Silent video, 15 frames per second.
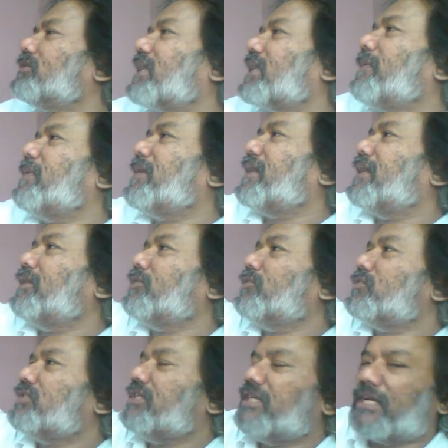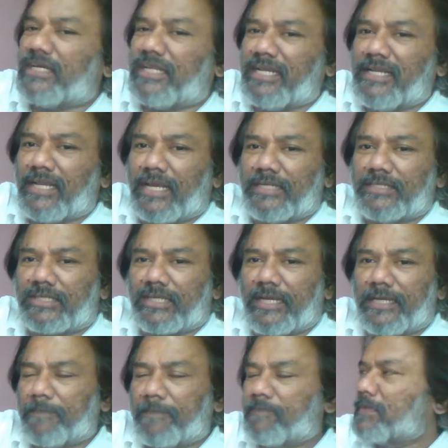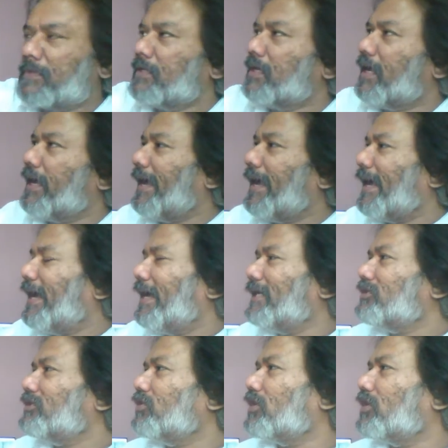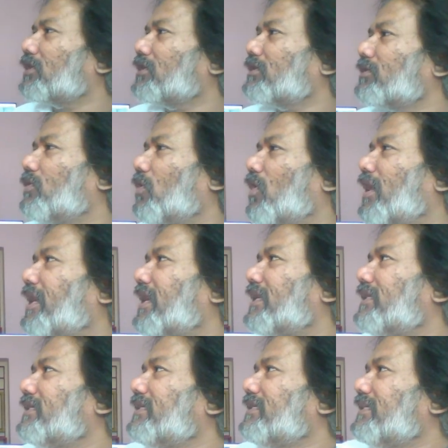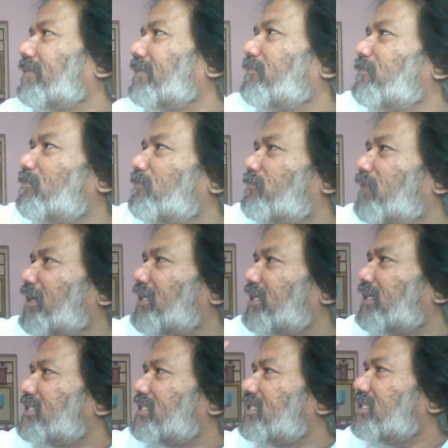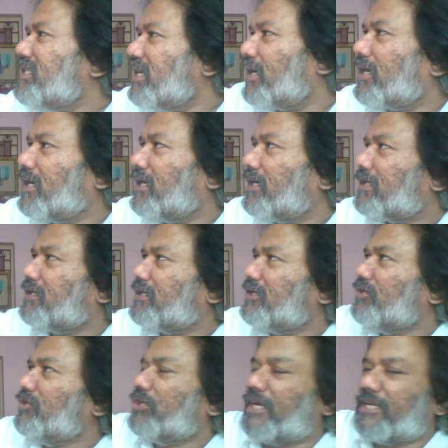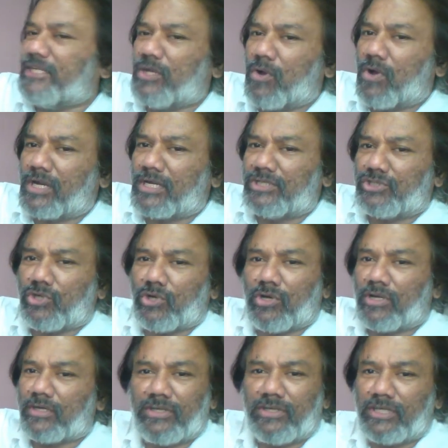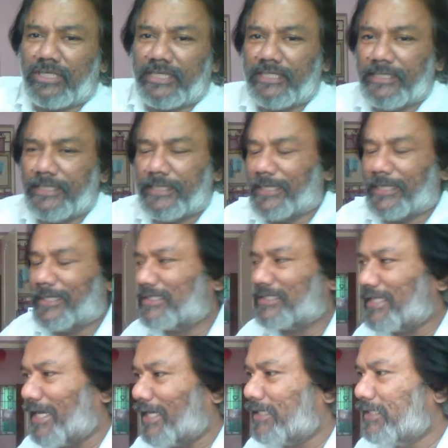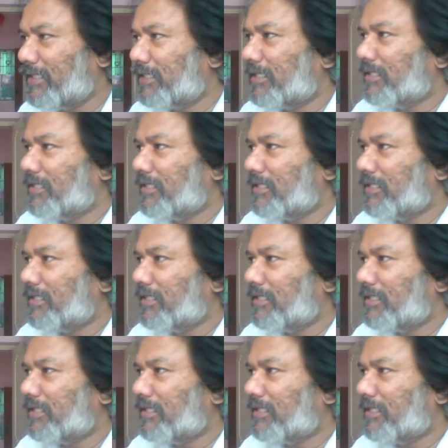driving and you see a green light, right? And you're going, and when it is nearer, you get the orange or you get the red.